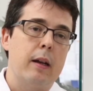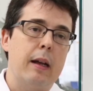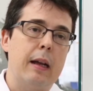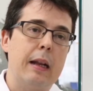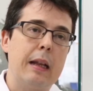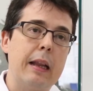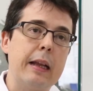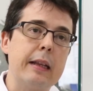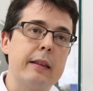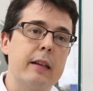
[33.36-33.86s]

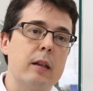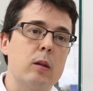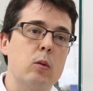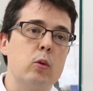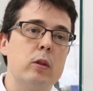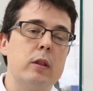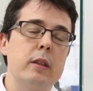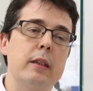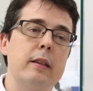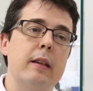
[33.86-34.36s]
And later
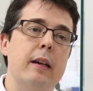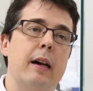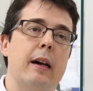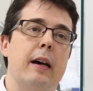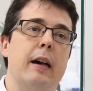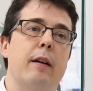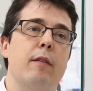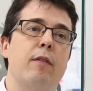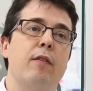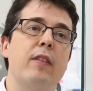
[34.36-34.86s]
we did
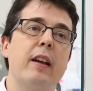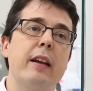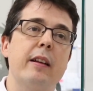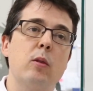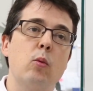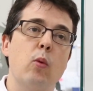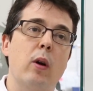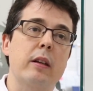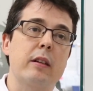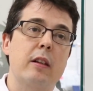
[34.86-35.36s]
a
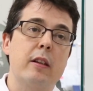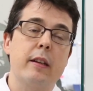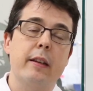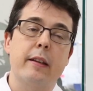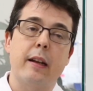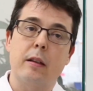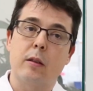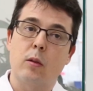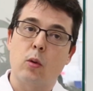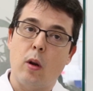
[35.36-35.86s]
phase one
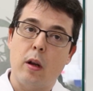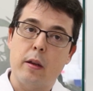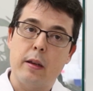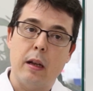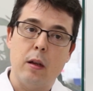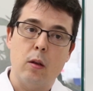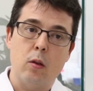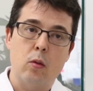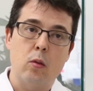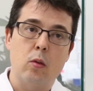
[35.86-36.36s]
clinical
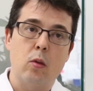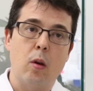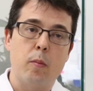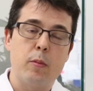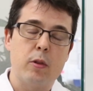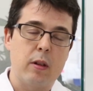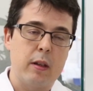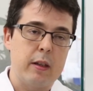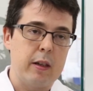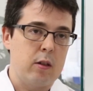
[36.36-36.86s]
trial,
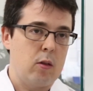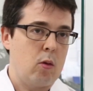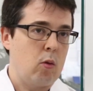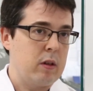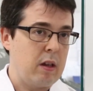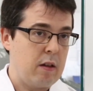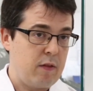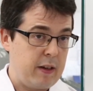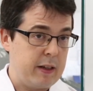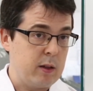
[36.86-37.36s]
obviously it's
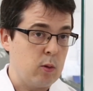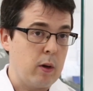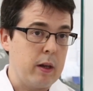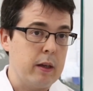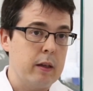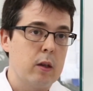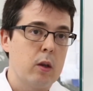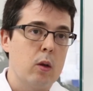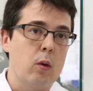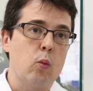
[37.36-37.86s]
only a phase
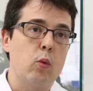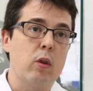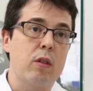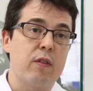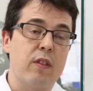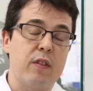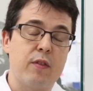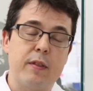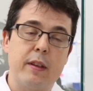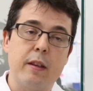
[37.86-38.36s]
one, with
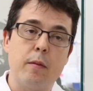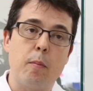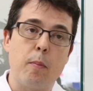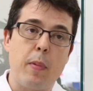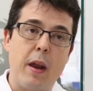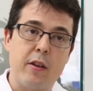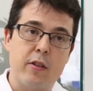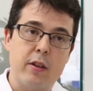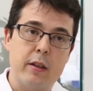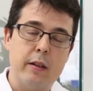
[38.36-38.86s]
15
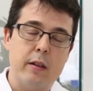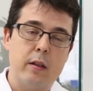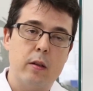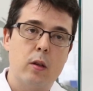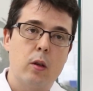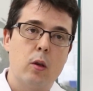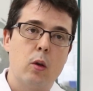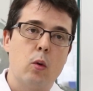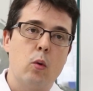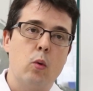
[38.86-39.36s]
patients
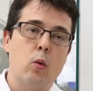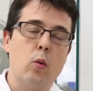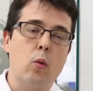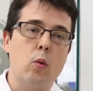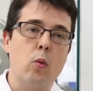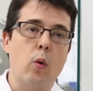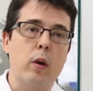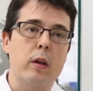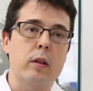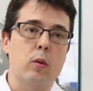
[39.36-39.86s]
who
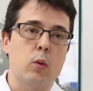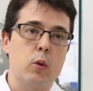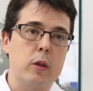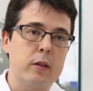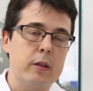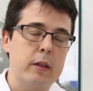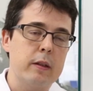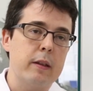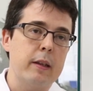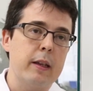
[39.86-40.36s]
were
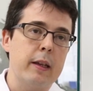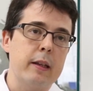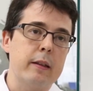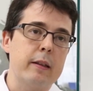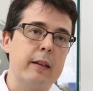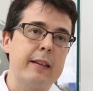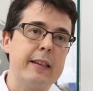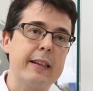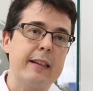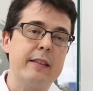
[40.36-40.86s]
treated
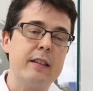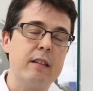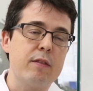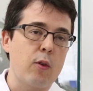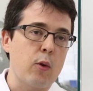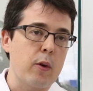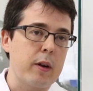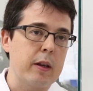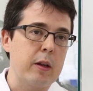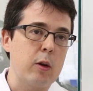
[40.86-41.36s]
in six
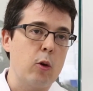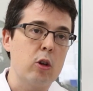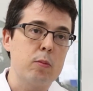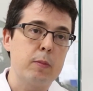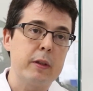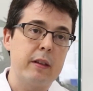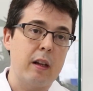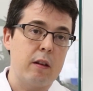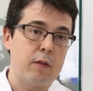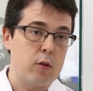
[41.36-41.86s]
different
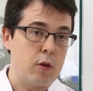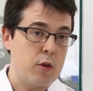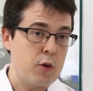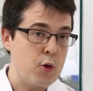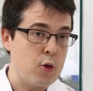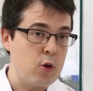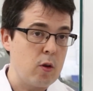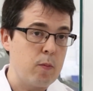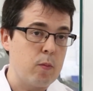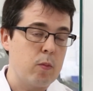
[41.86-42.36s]
hospitals from
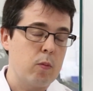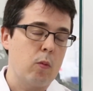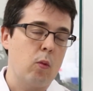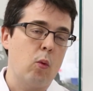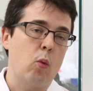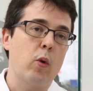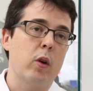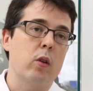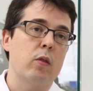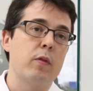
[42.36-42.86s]

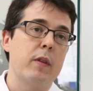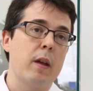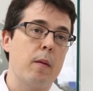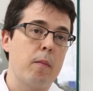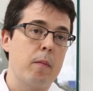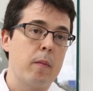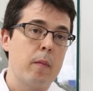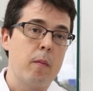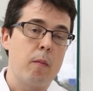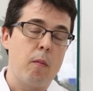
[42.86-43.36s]
Europe, one of
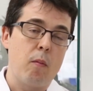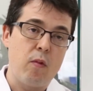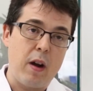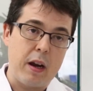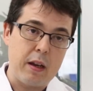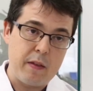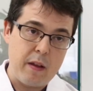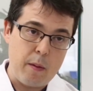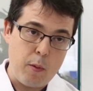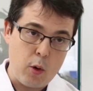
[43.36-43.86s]
them
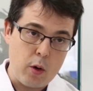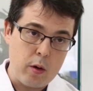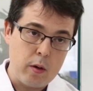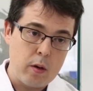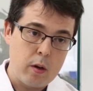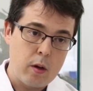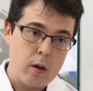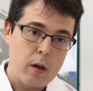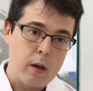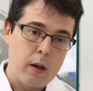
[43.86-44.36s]
Vall
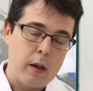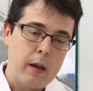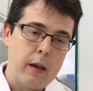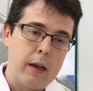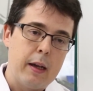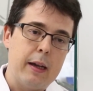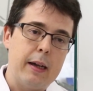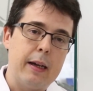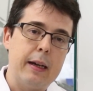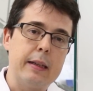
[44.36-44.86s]
d'Hebron.
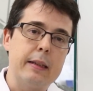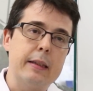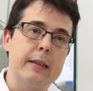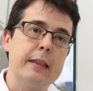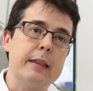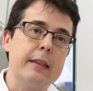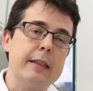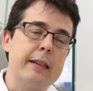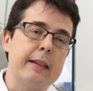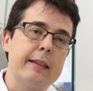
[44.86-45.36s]

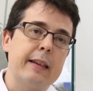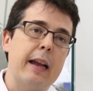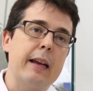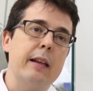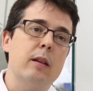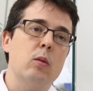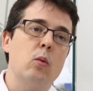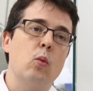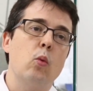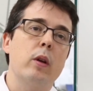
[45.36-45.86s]
And in this
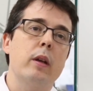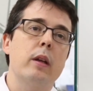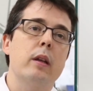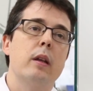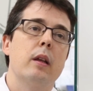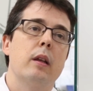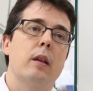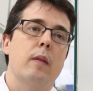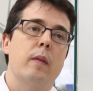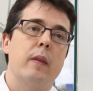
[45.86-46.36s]
case,
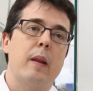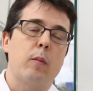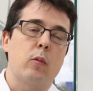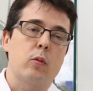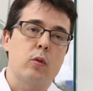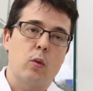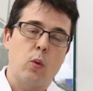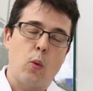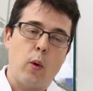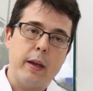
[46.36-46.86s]
we
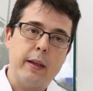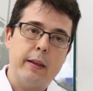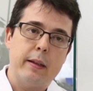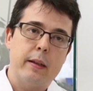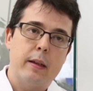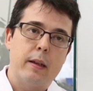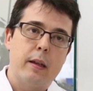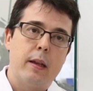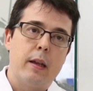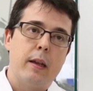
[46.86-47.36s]
demonstrate